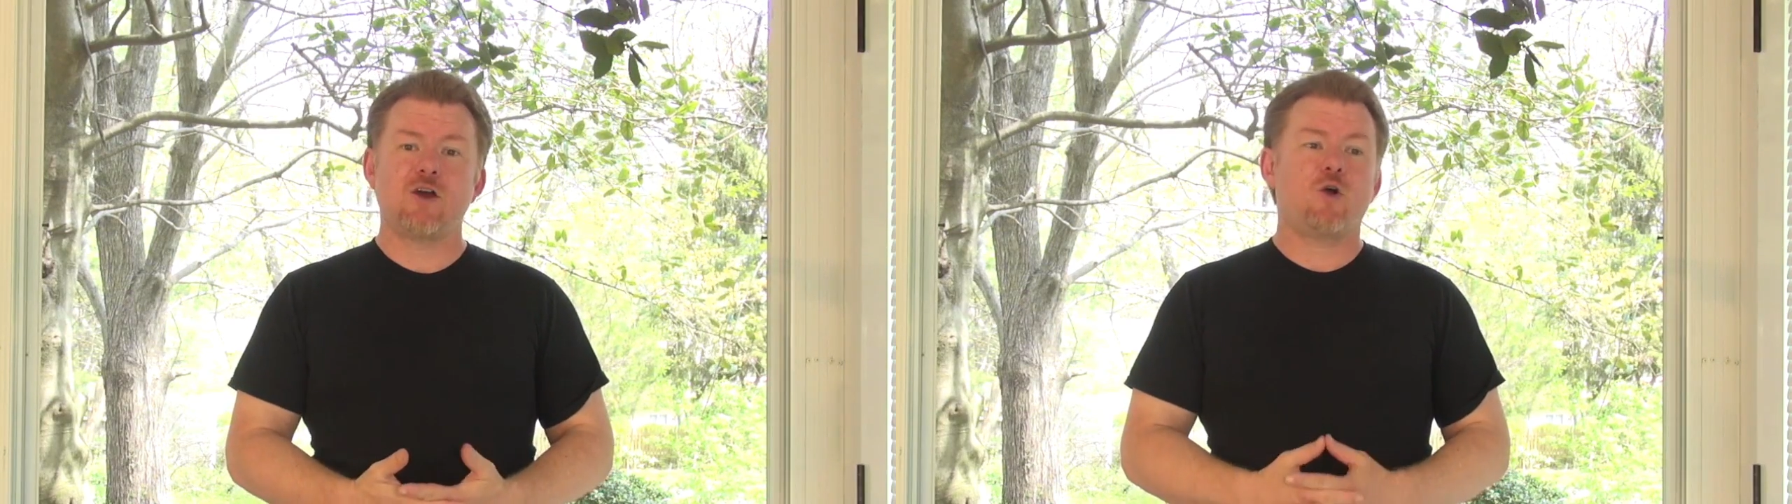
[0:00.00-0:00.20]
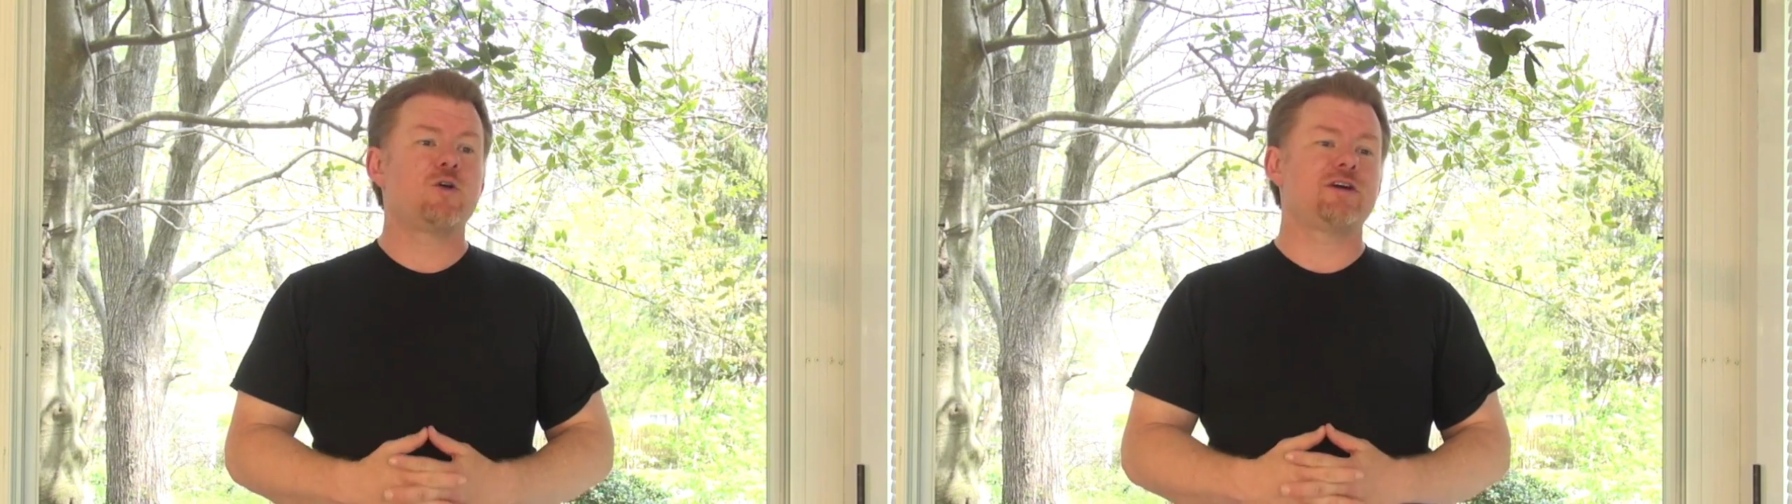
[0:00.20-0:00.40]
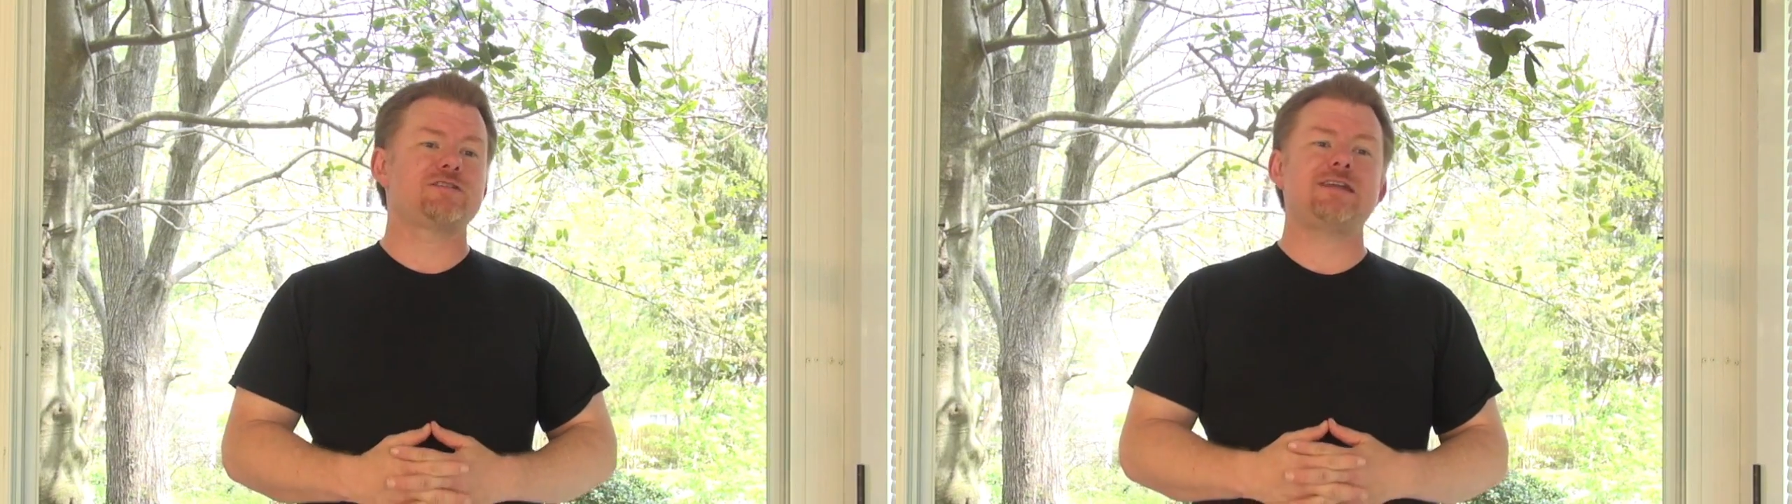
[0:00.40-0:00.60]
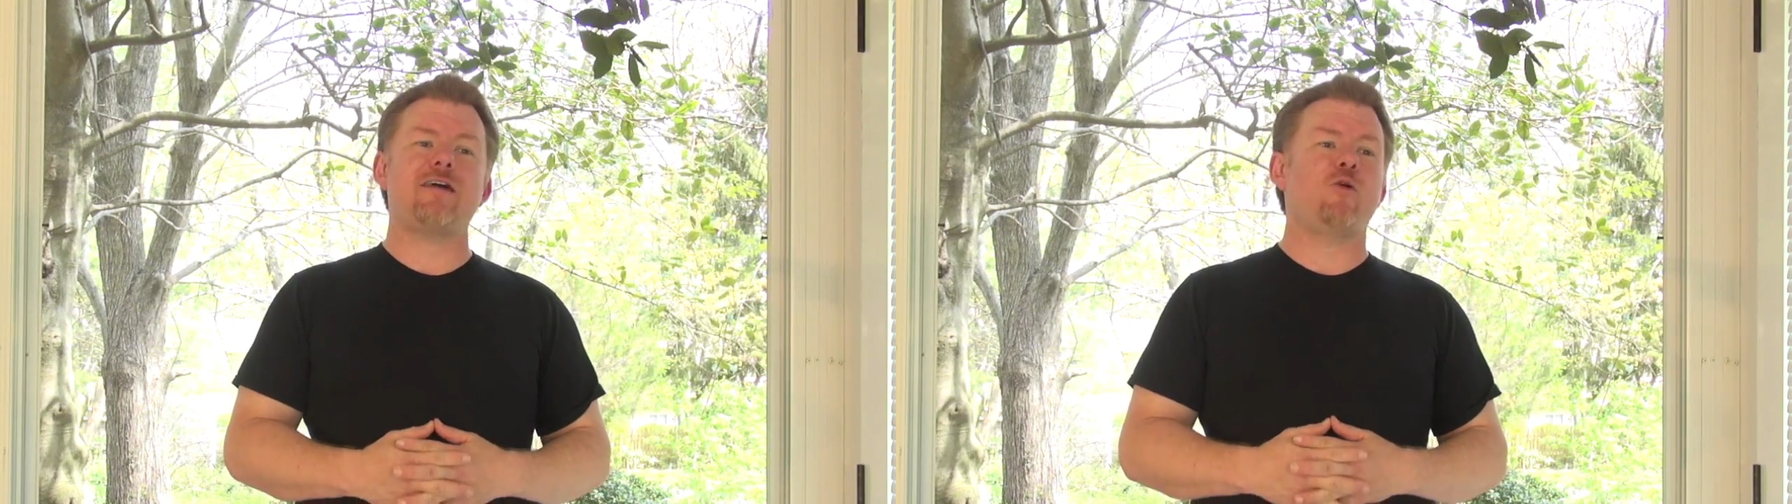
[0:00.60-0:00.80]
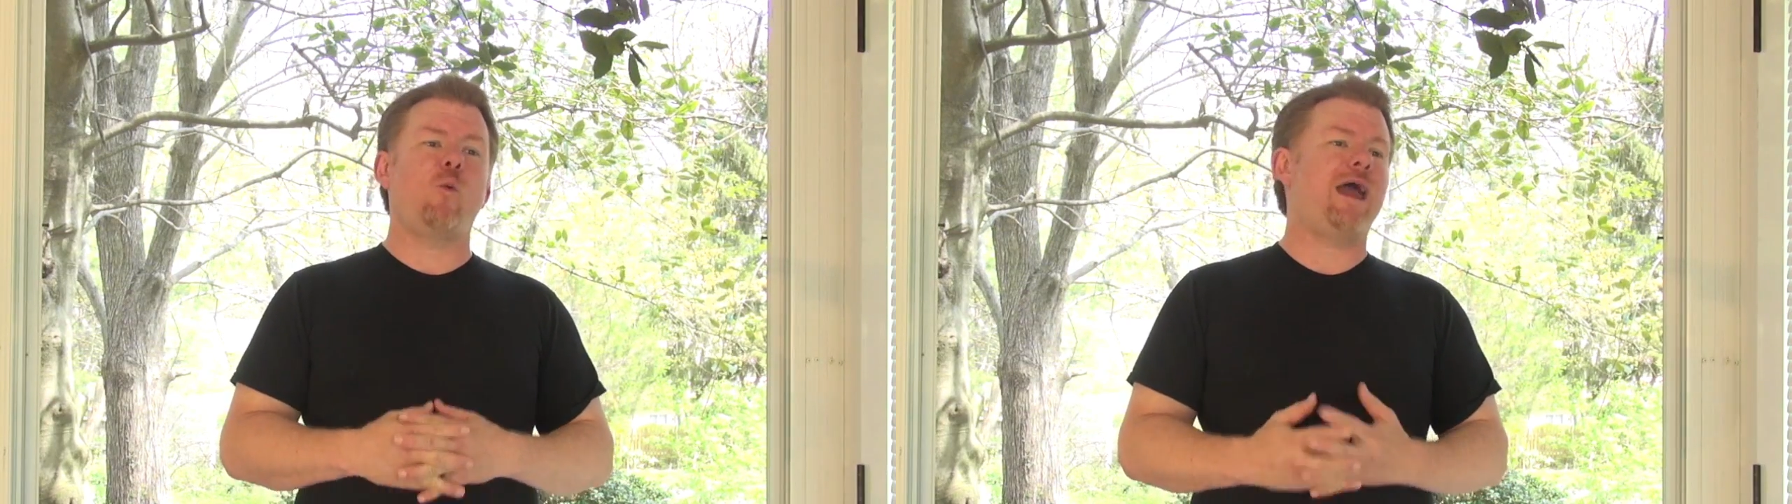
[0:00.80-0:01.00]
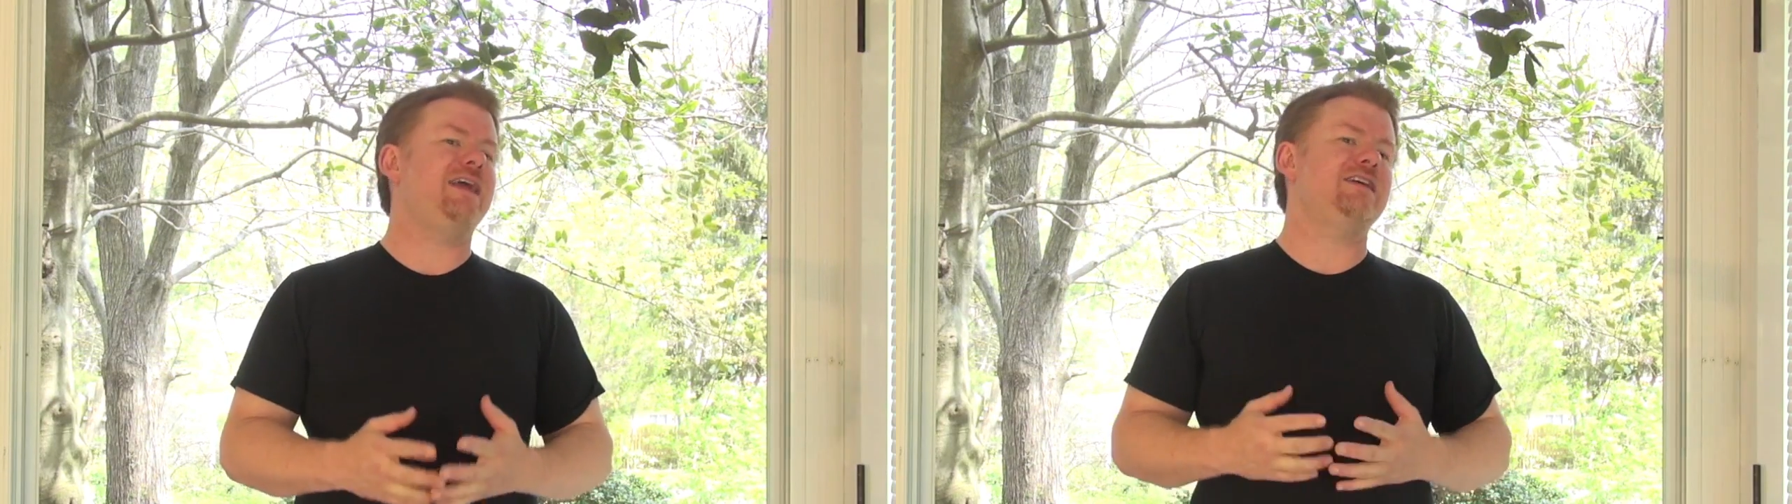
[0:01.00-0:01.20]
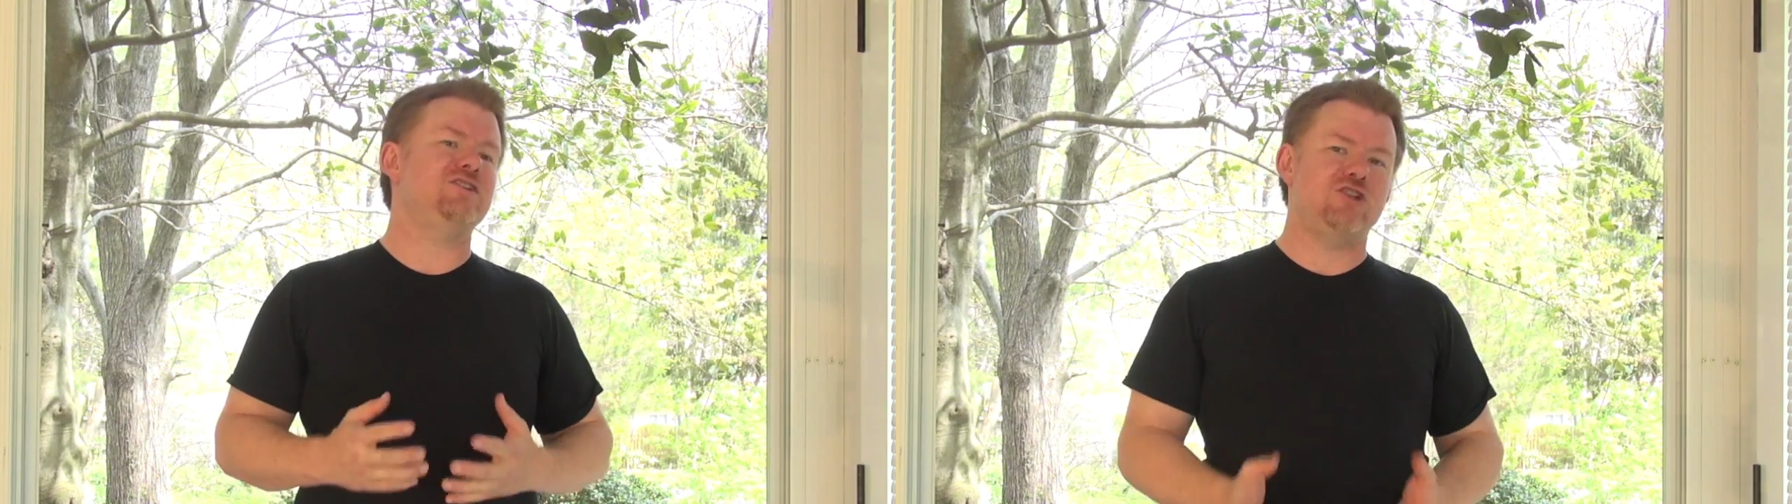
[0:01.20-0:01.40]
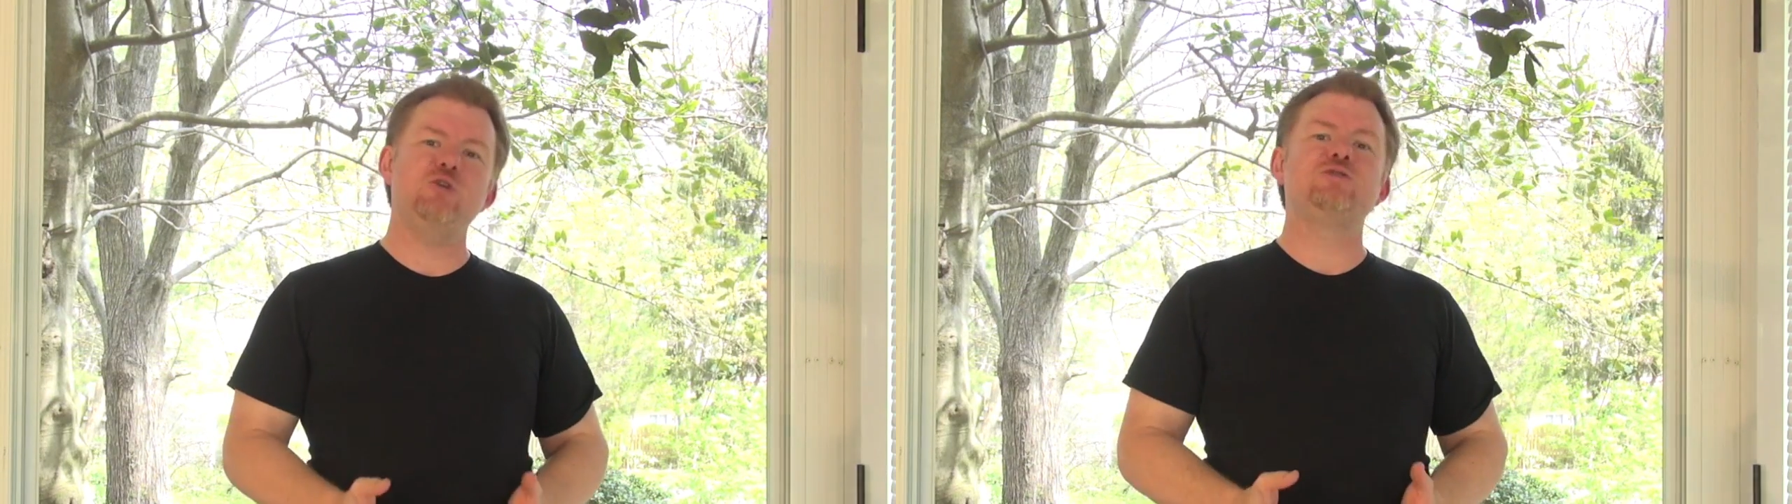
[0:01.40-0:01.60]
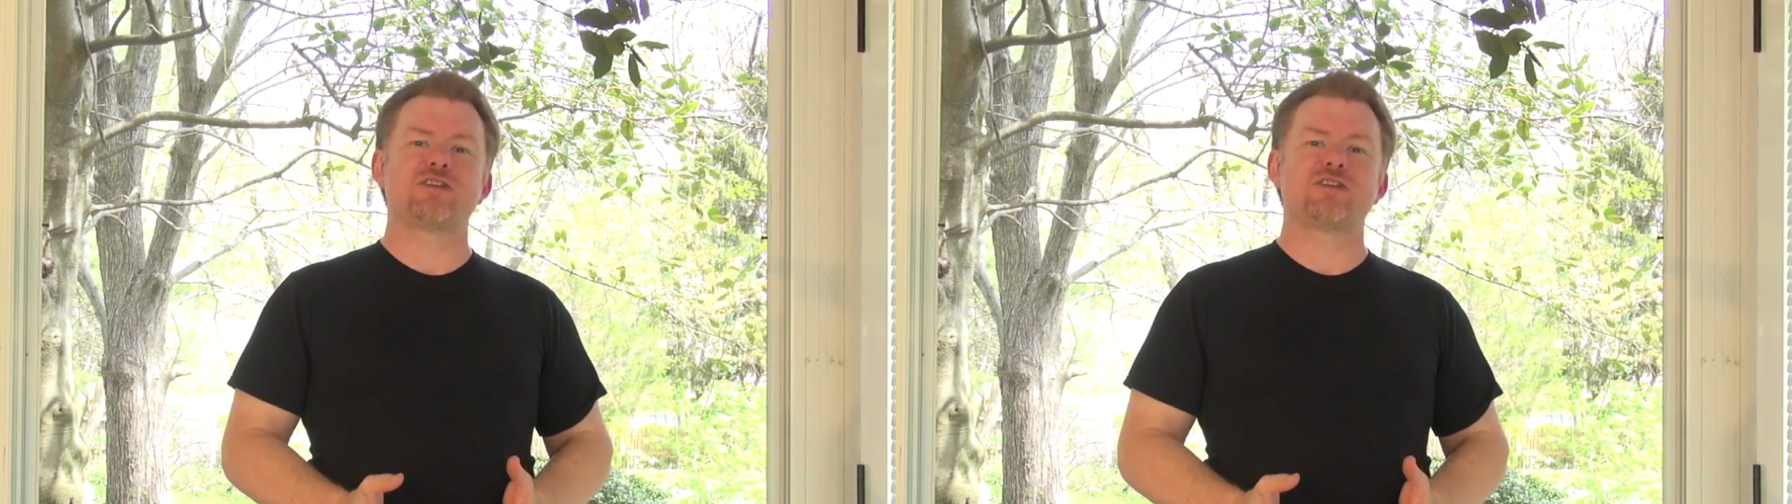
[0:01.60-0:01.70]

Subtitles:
or doesn't have a way to do